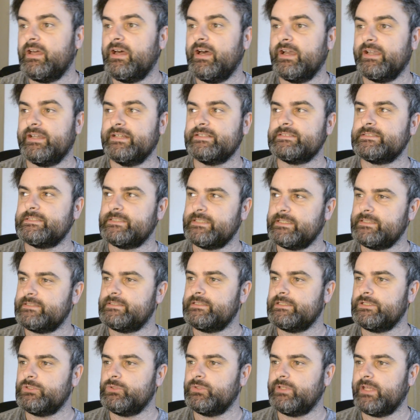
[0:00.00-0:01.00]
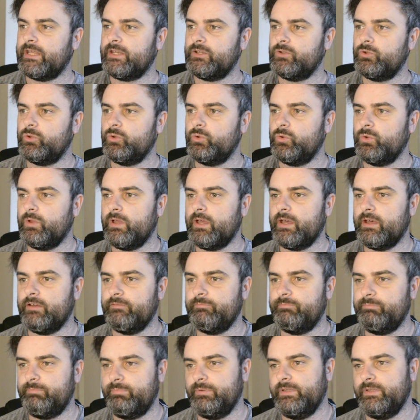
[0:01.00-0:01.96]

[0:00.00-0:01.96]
Against DC United, who have